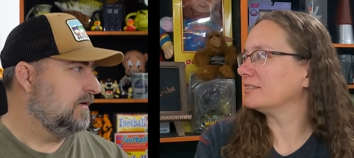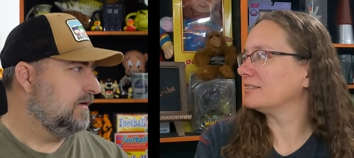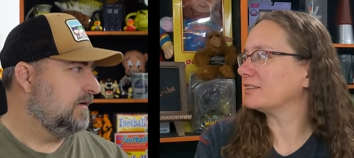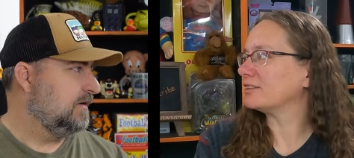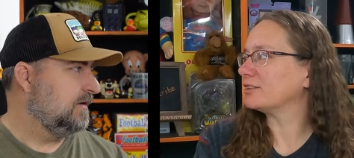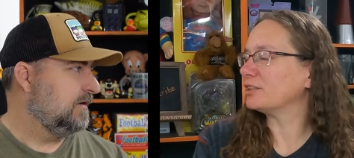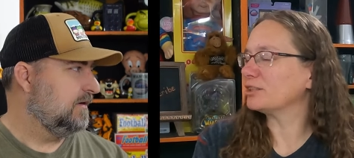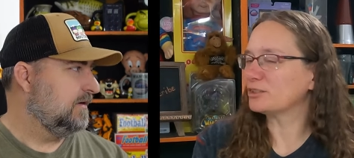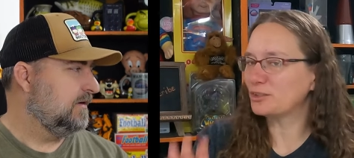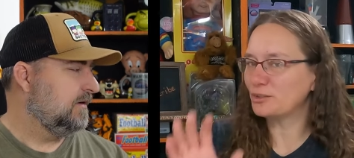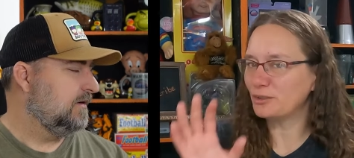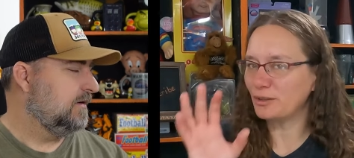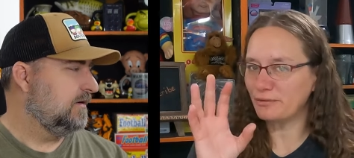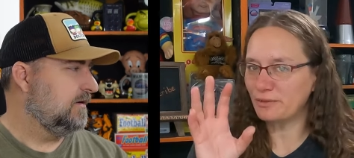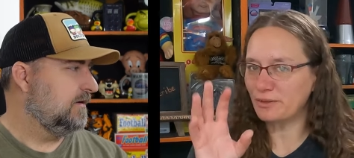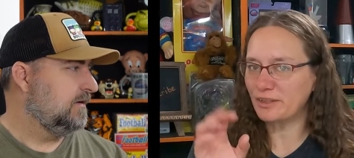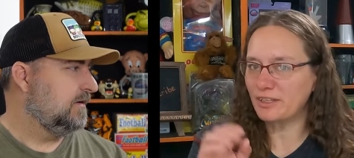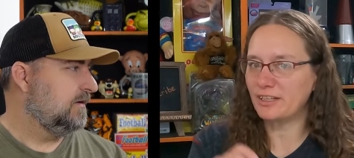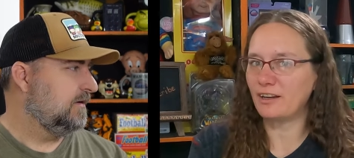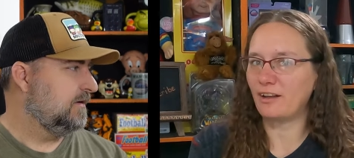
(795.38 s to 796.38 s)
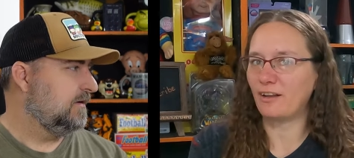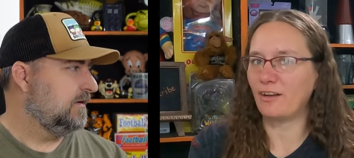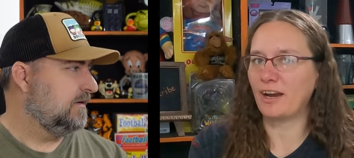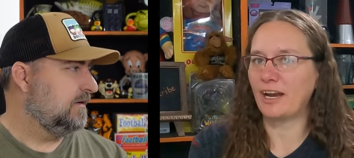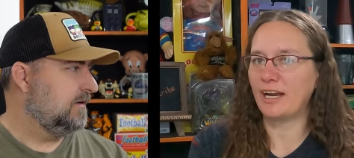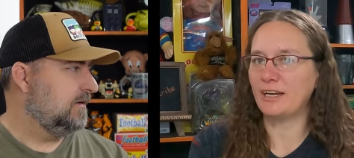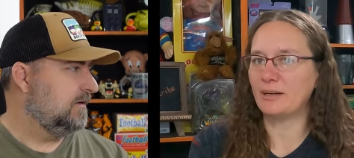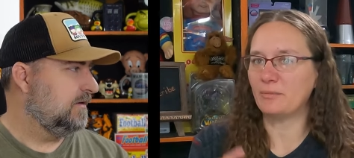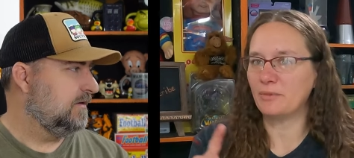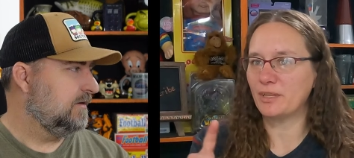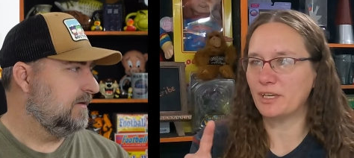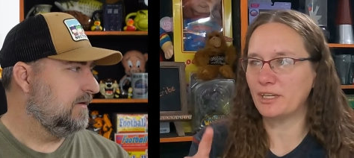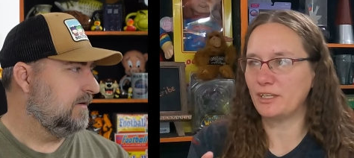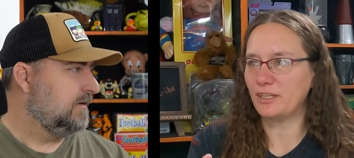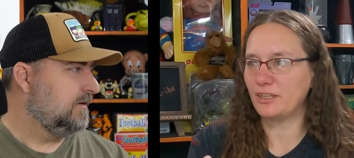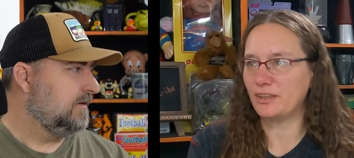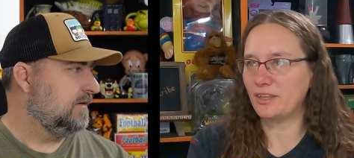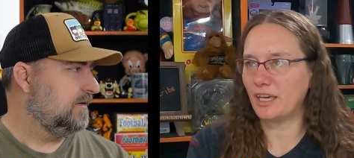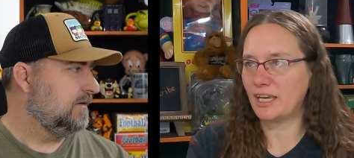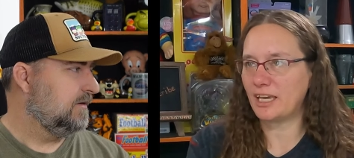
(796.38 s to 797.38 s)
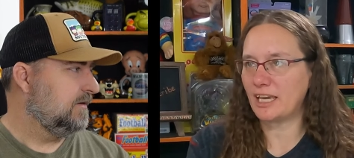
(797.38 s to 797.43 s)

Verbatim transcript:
Speaker 1: or your $250 item that they